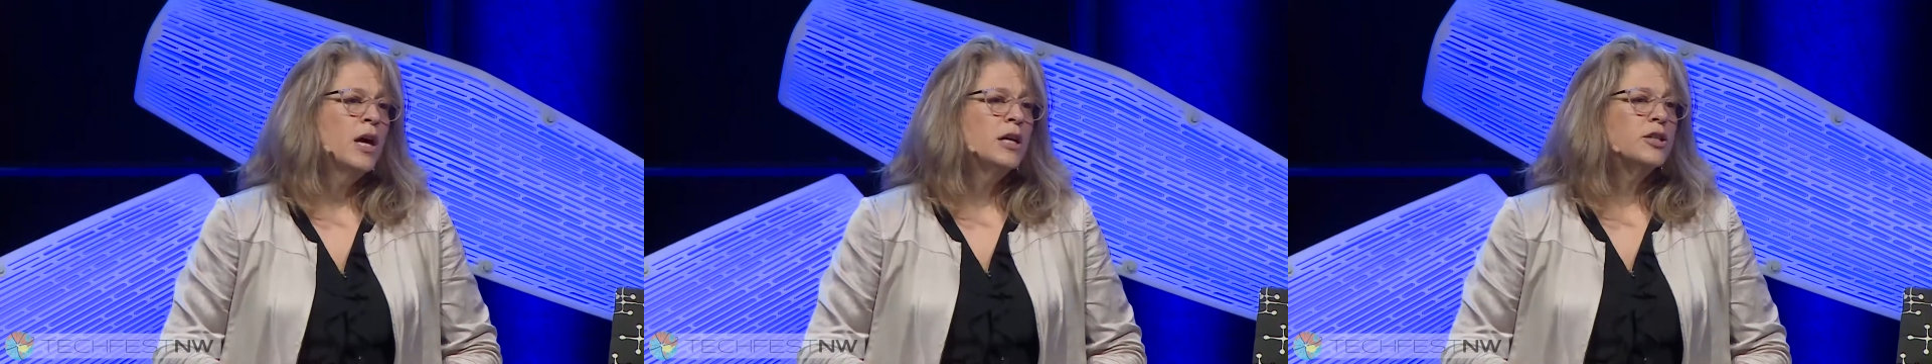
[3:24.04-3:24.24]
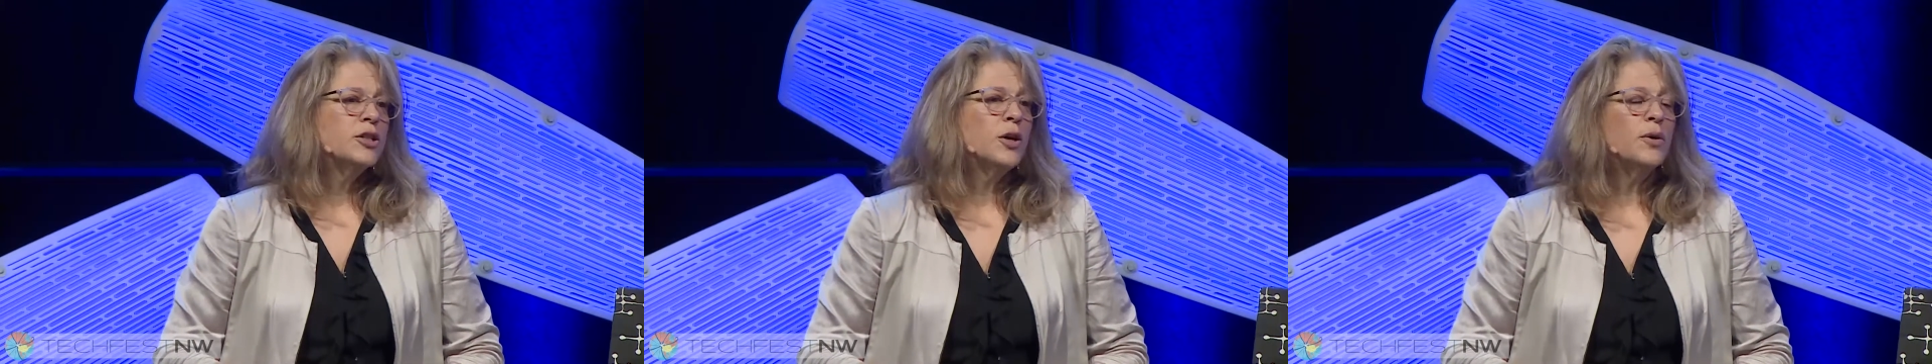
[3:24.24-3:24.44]

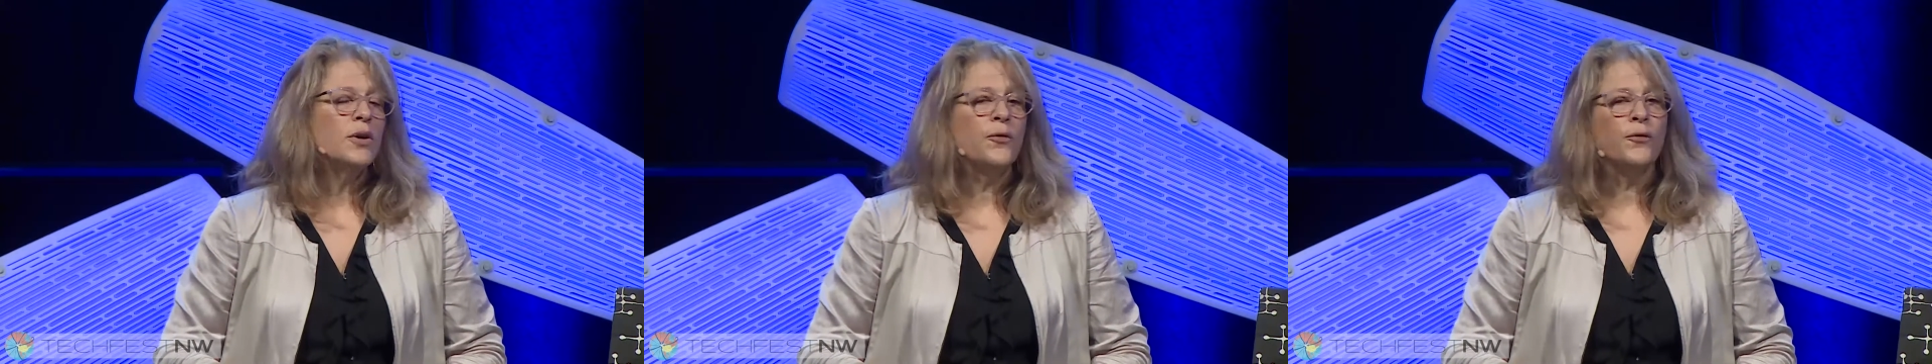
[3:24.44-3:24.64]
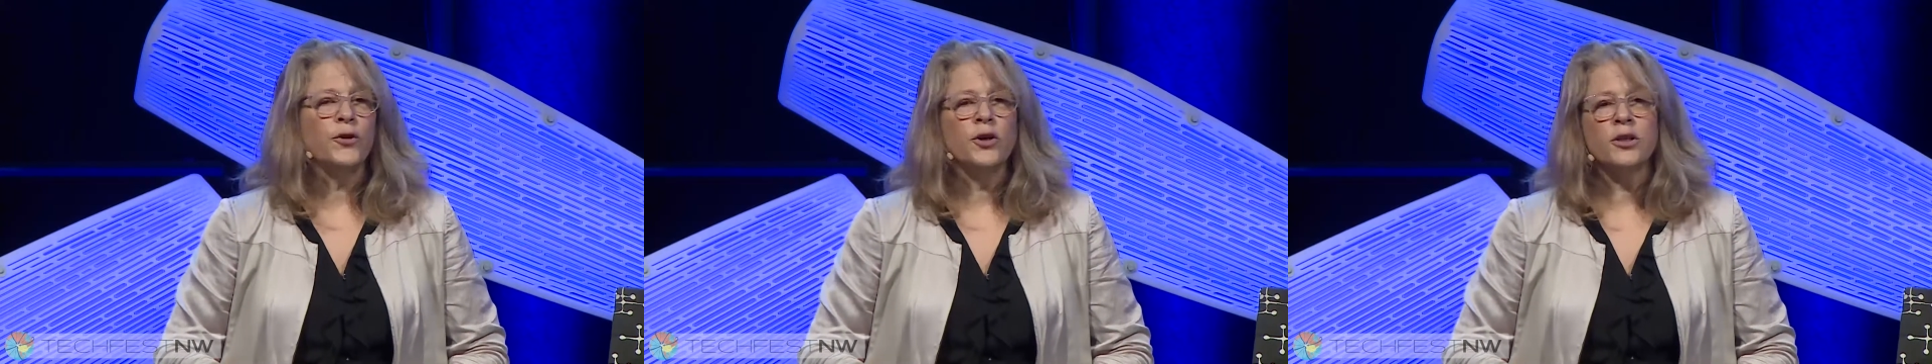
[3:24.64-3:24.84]
So the
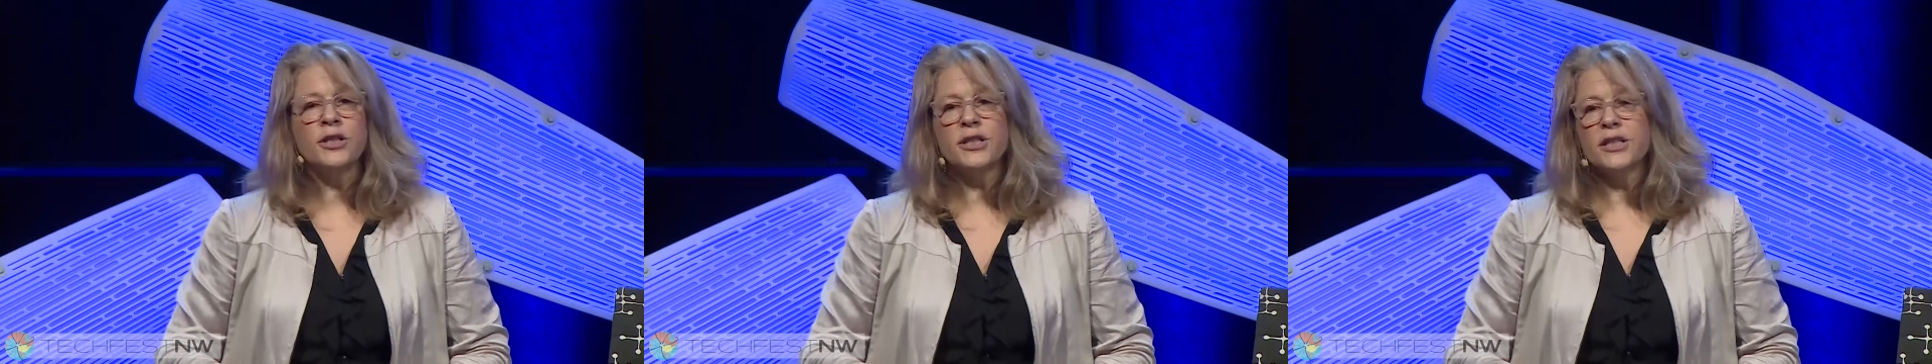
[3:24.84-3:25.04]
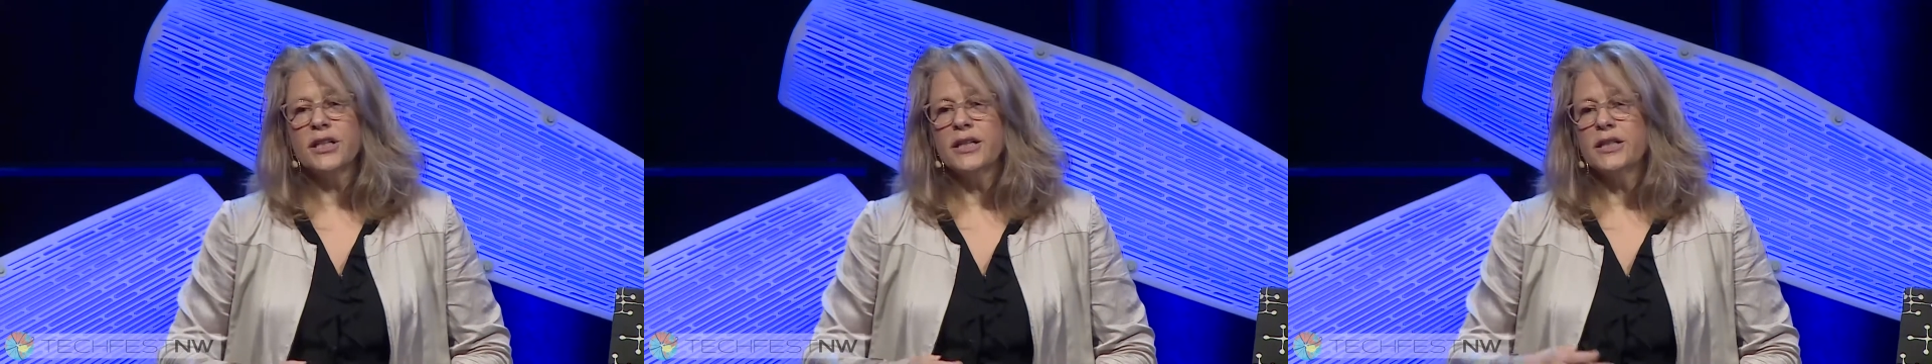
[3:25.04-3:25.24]

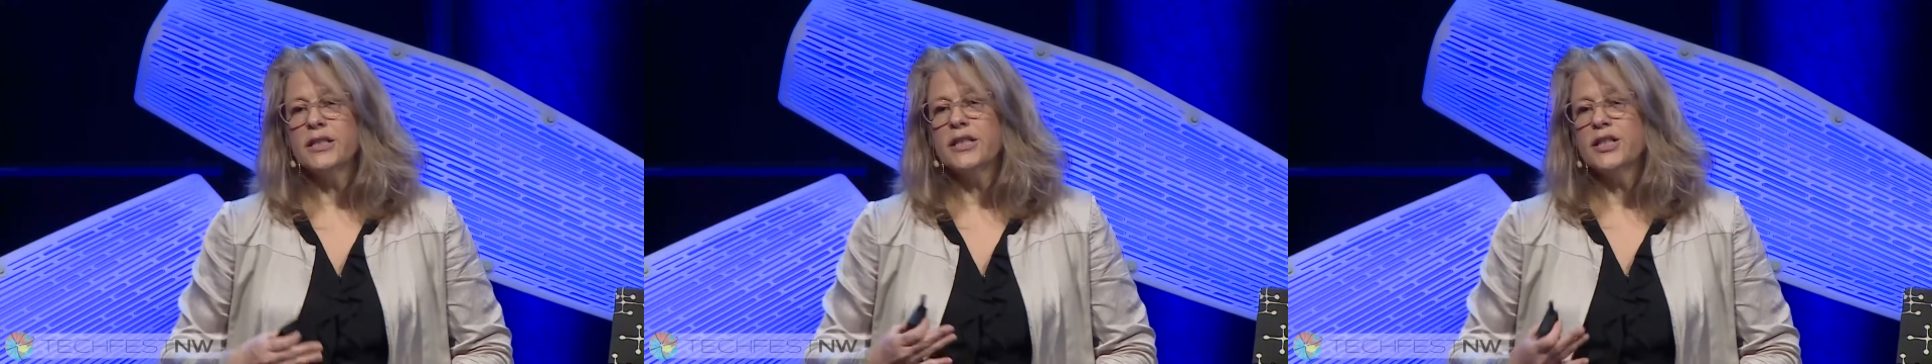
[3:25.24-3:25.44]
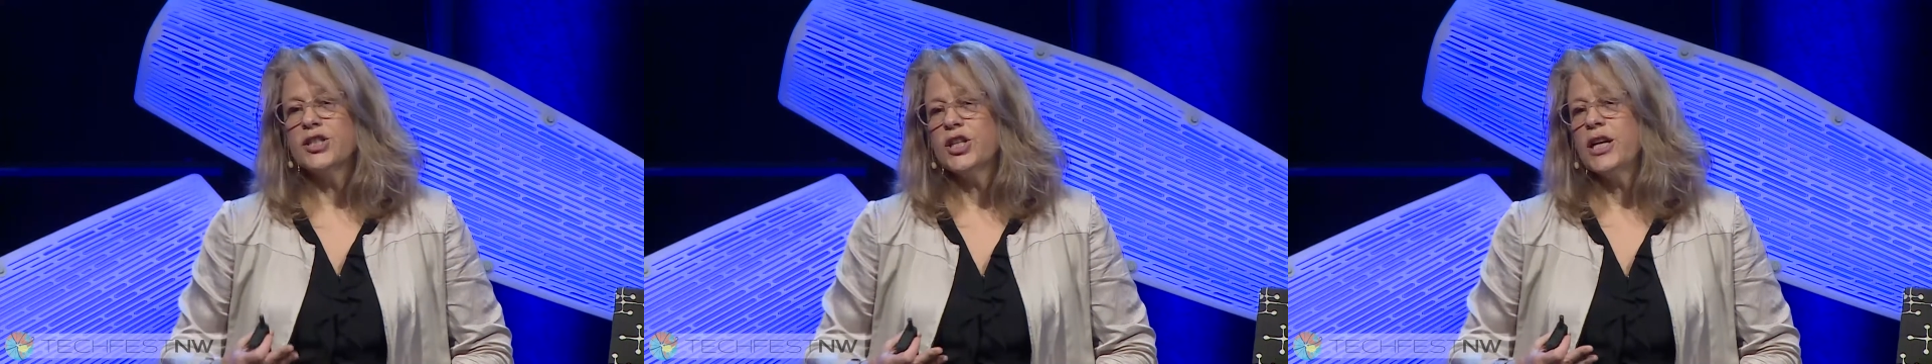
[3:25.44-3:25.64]
first is
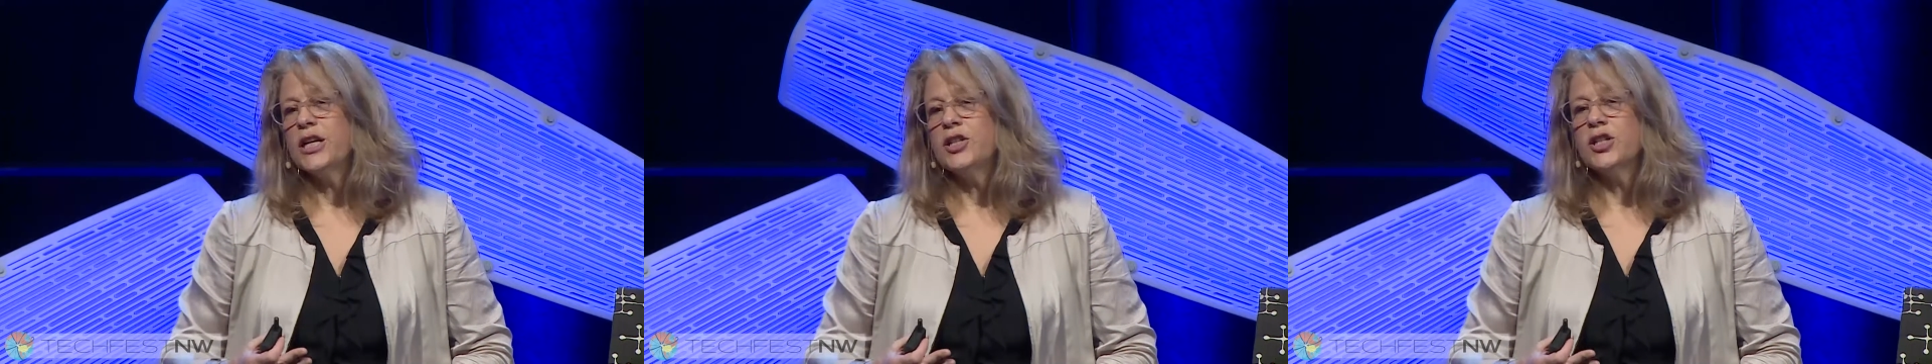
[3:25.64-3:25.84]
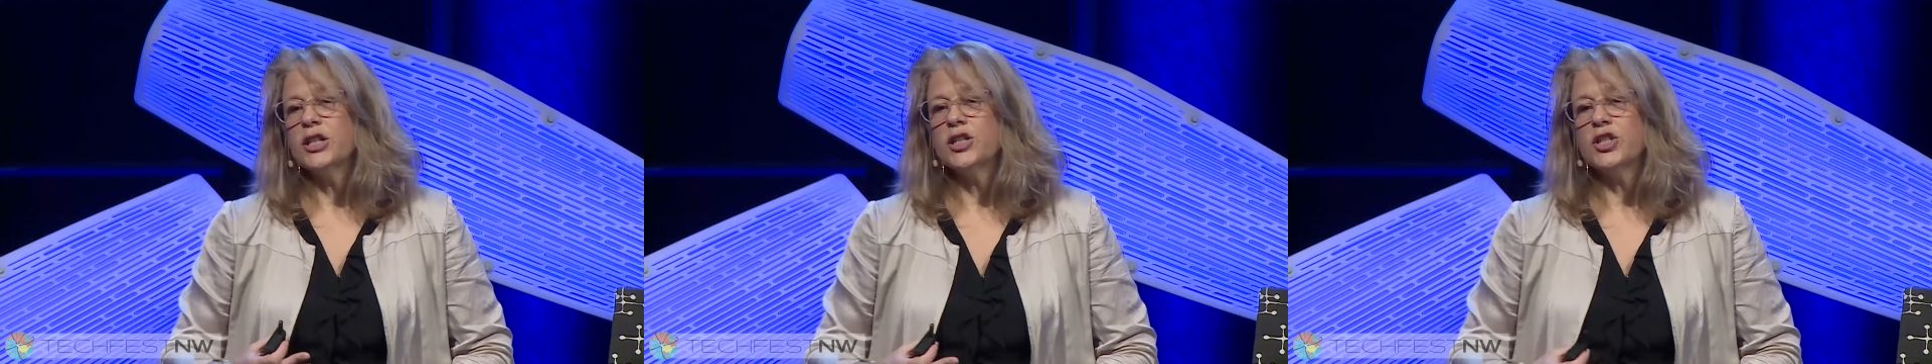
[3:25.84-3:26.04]
the
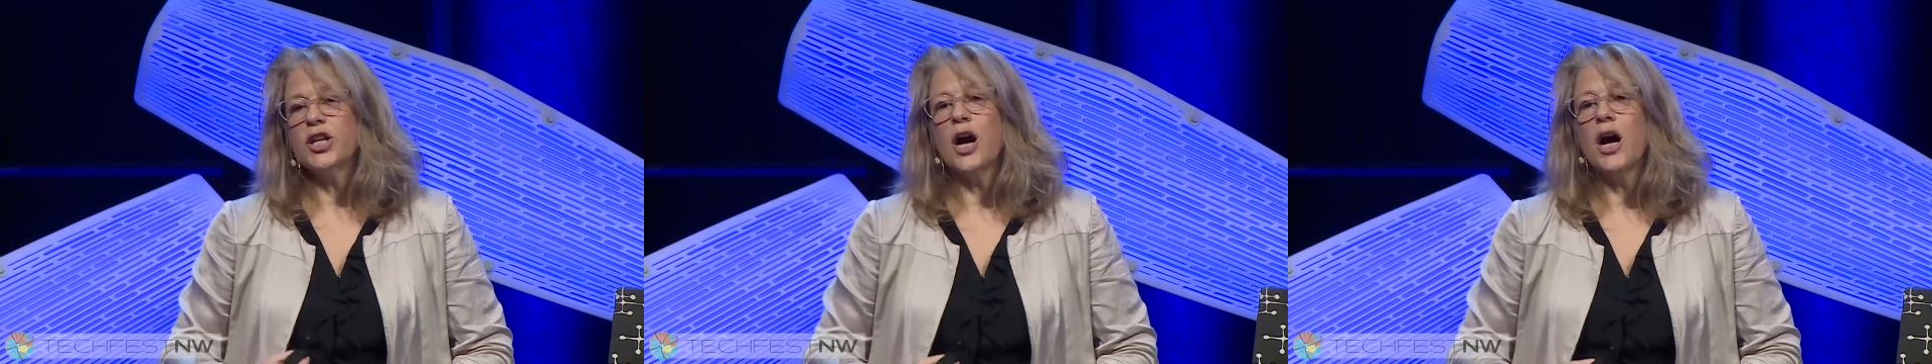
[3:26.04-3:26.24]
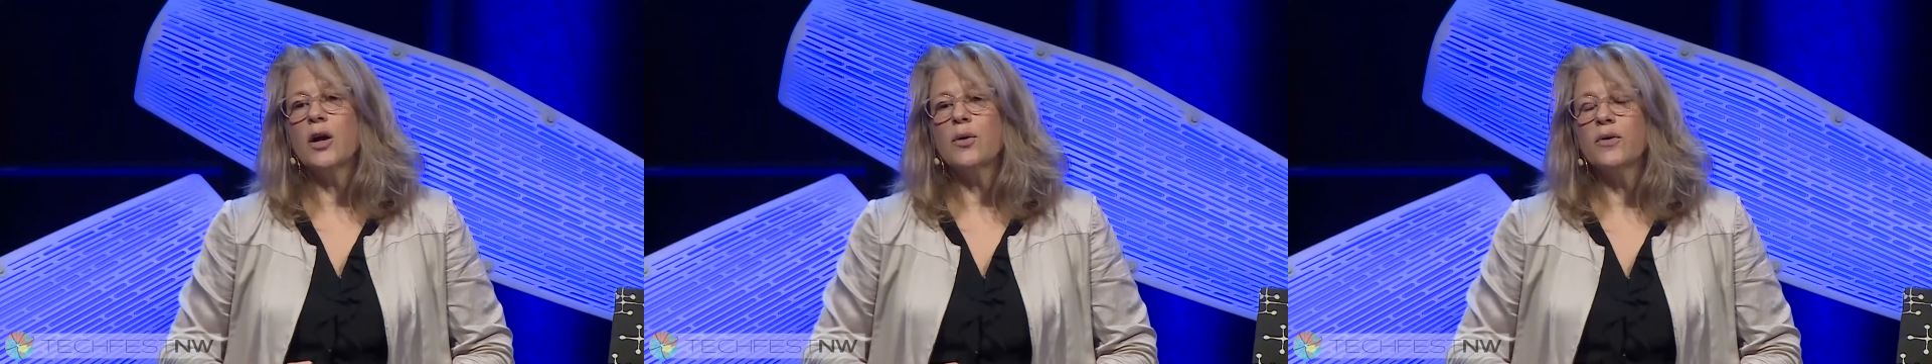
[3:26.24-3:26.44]
changing
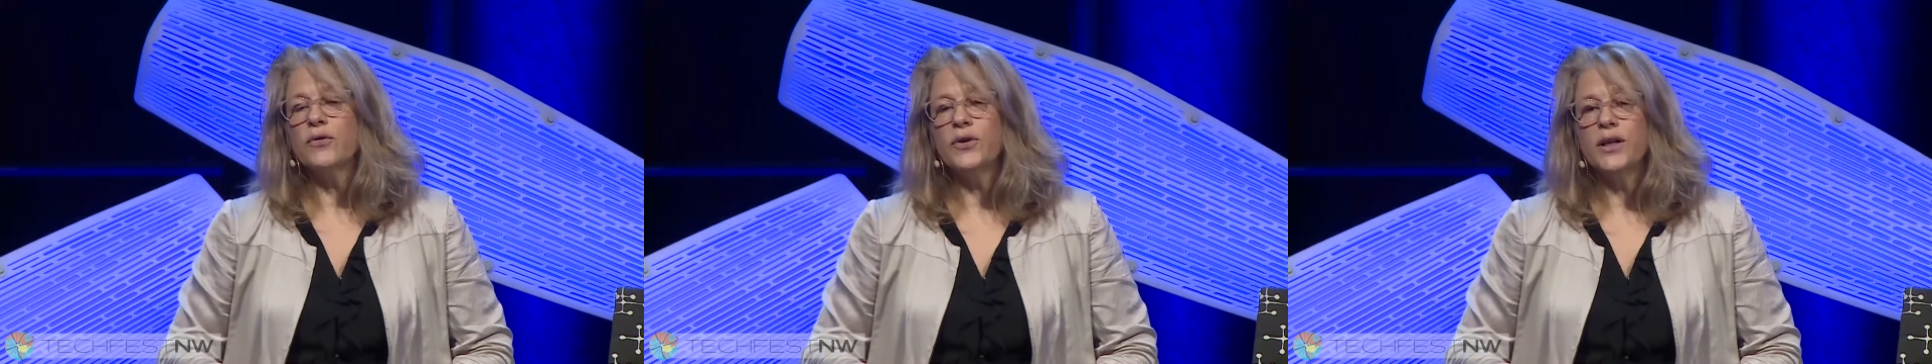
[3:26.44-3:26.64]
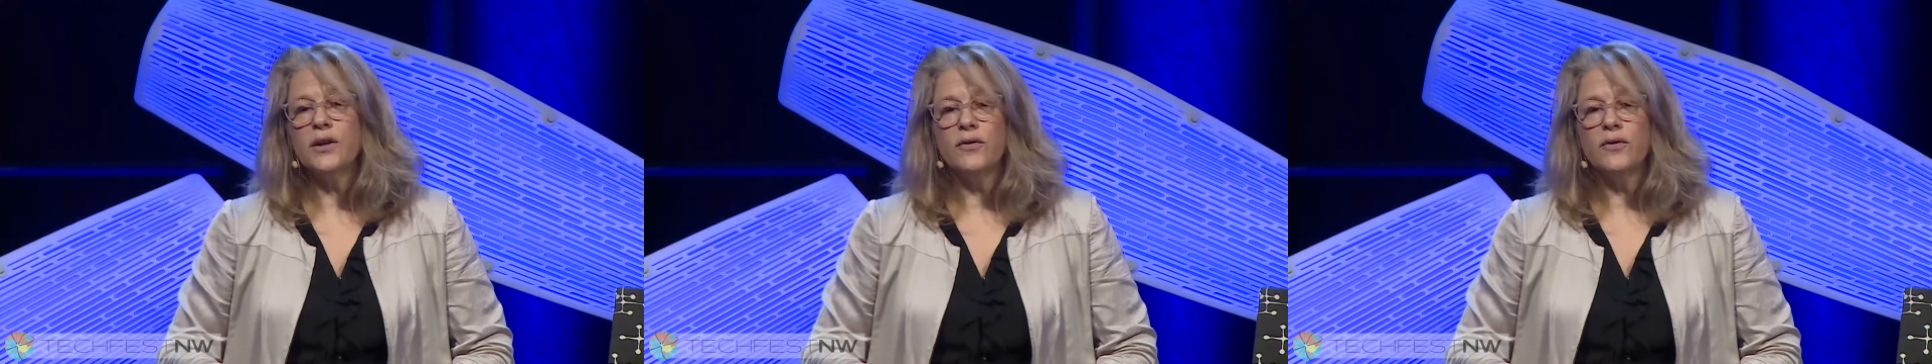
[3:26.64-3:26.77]
geography